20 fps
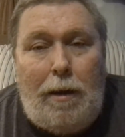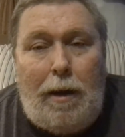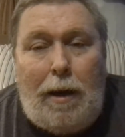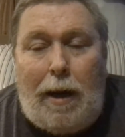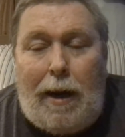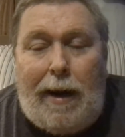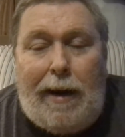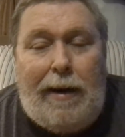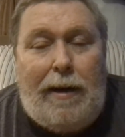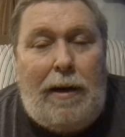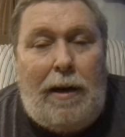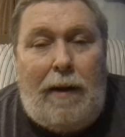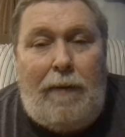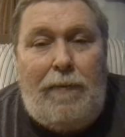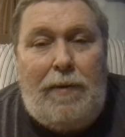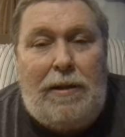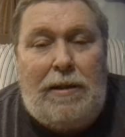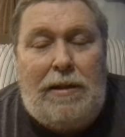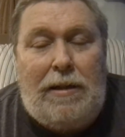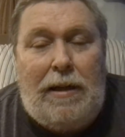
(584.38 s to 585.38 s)
I'd love
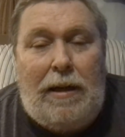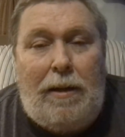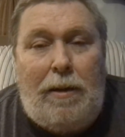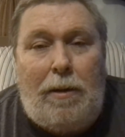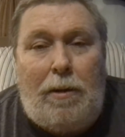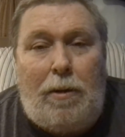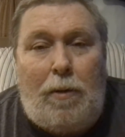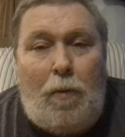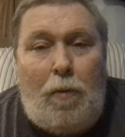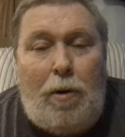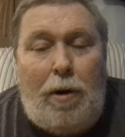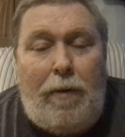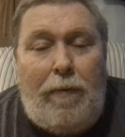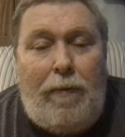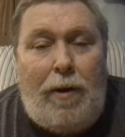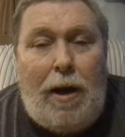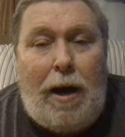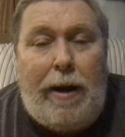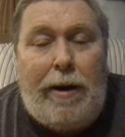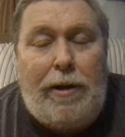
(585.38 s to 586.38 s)
to see that the Word of
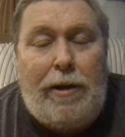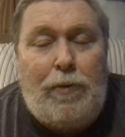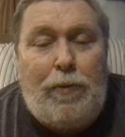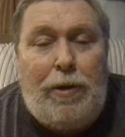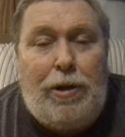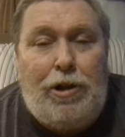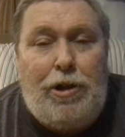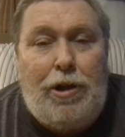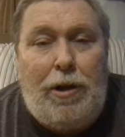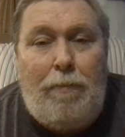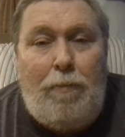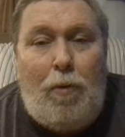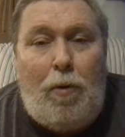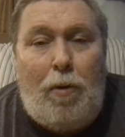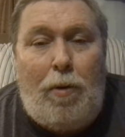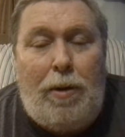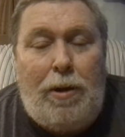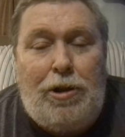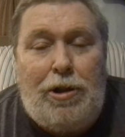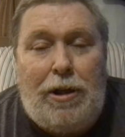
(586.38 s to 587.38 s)
God is reaching more
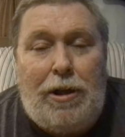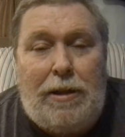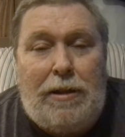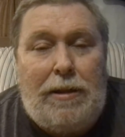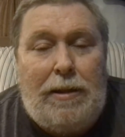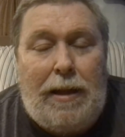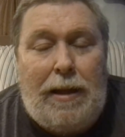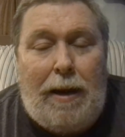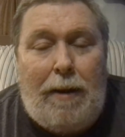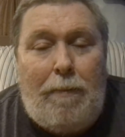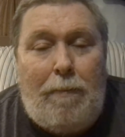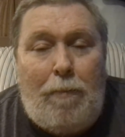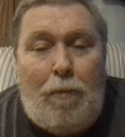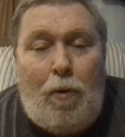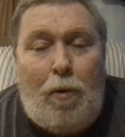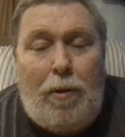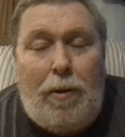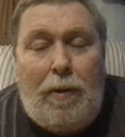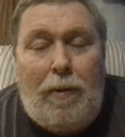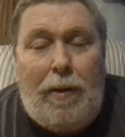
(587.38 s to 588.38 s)
than just that, more
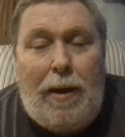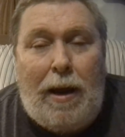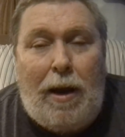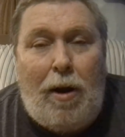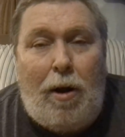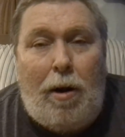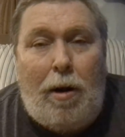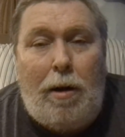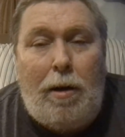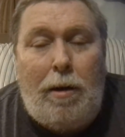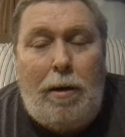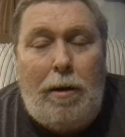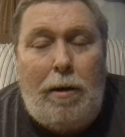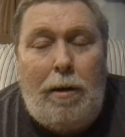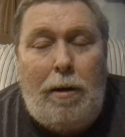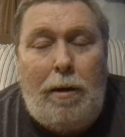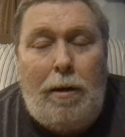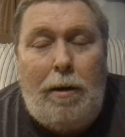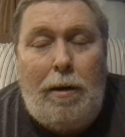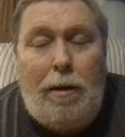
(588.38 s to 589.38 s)
than they are.
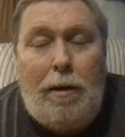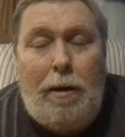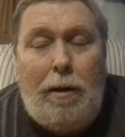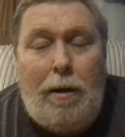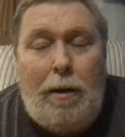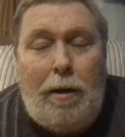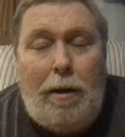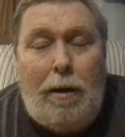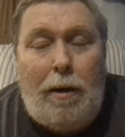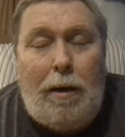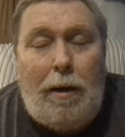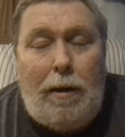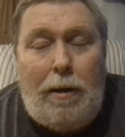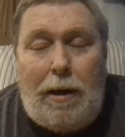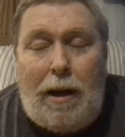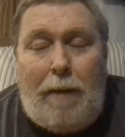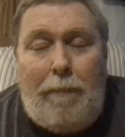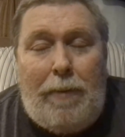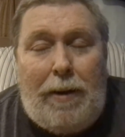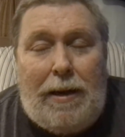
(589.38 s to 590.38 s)

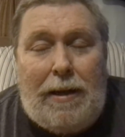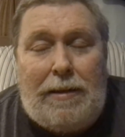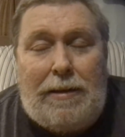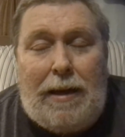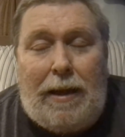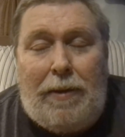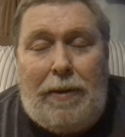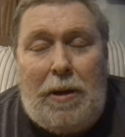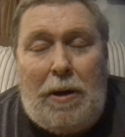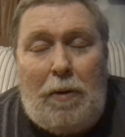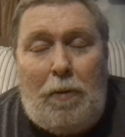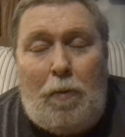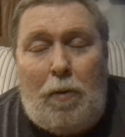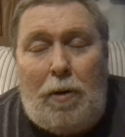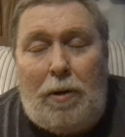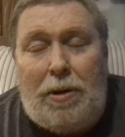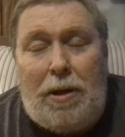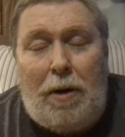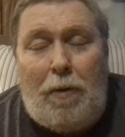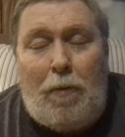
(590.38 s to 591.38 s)
Not because I think
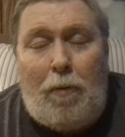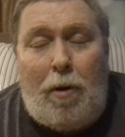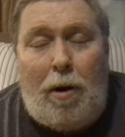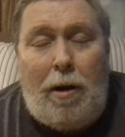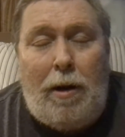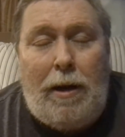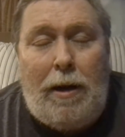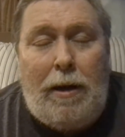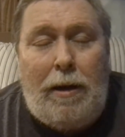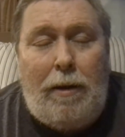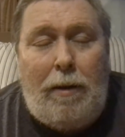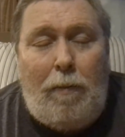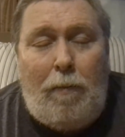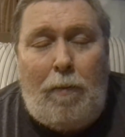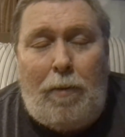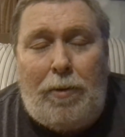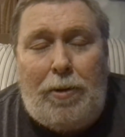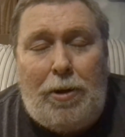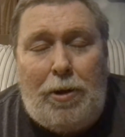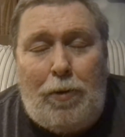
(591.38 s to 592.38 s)
what
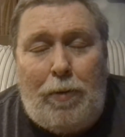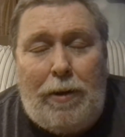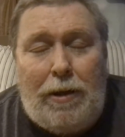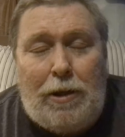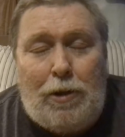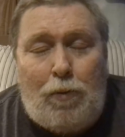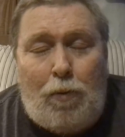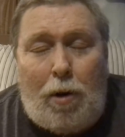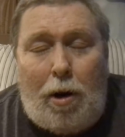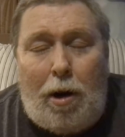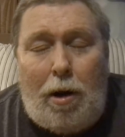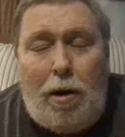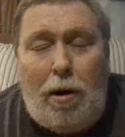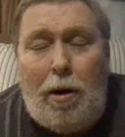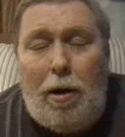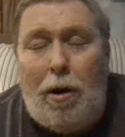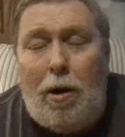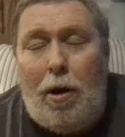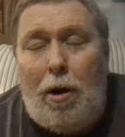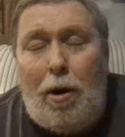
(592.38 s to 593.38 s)
they're doing is wrong
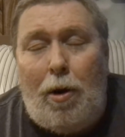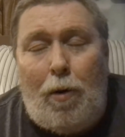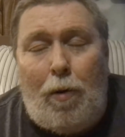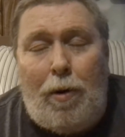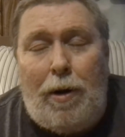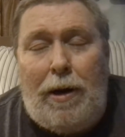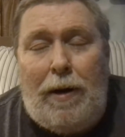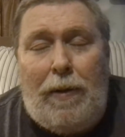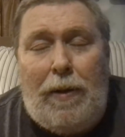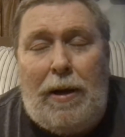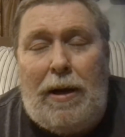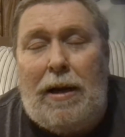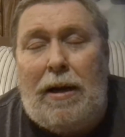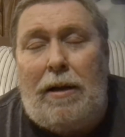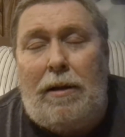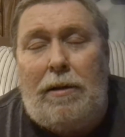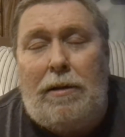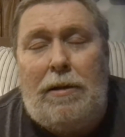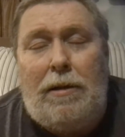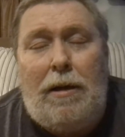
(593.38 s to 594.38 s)
or anything
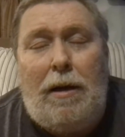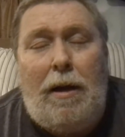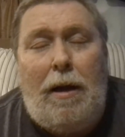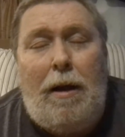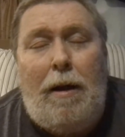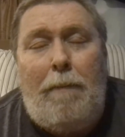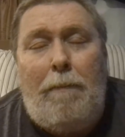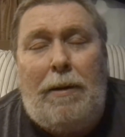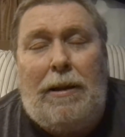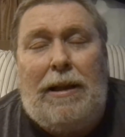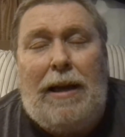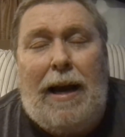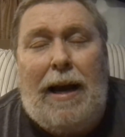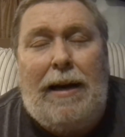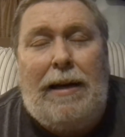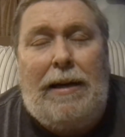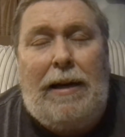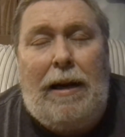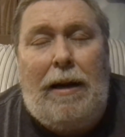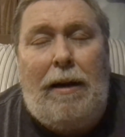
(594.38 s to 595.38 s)
else, but the
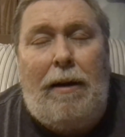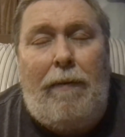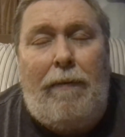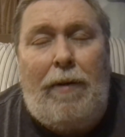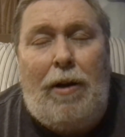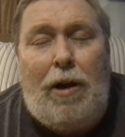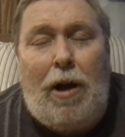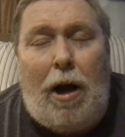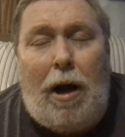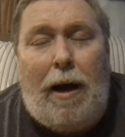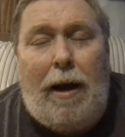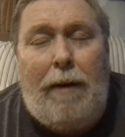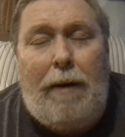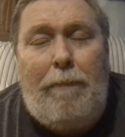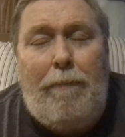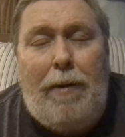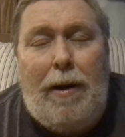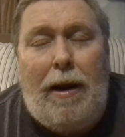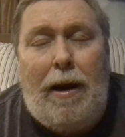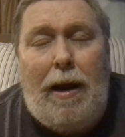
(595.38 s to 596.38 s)
idea of God
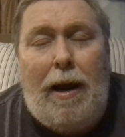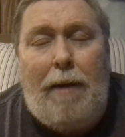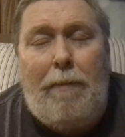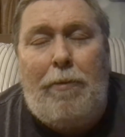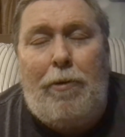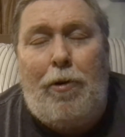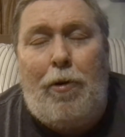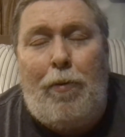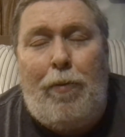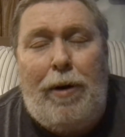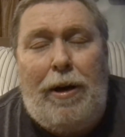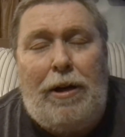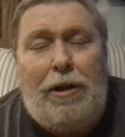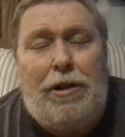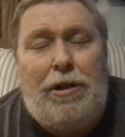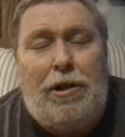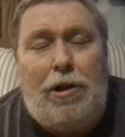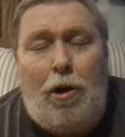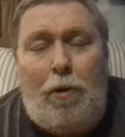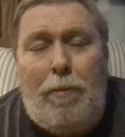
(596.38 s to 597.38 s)
being able to
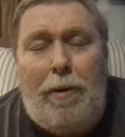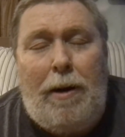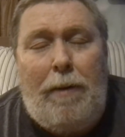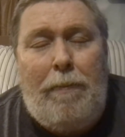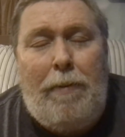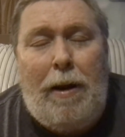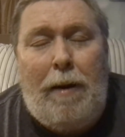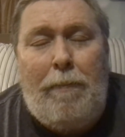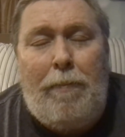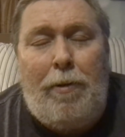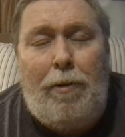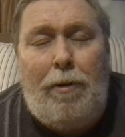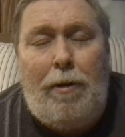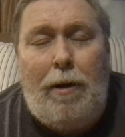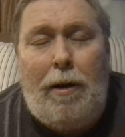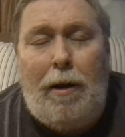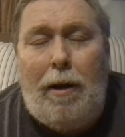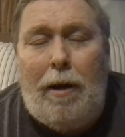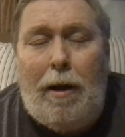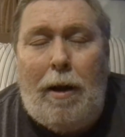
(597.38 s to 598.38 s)
reach so many people.
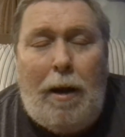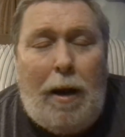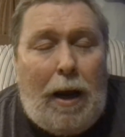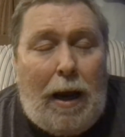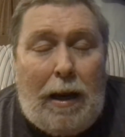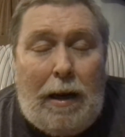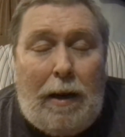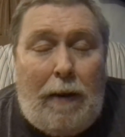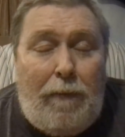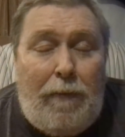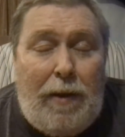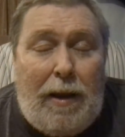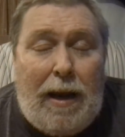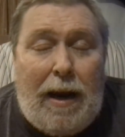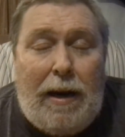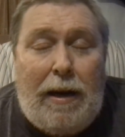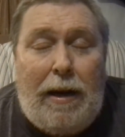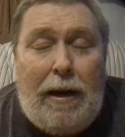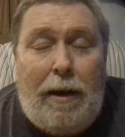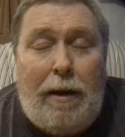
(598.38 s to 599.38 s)
I love the
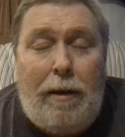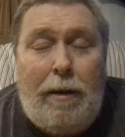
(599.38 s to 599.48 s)
idea.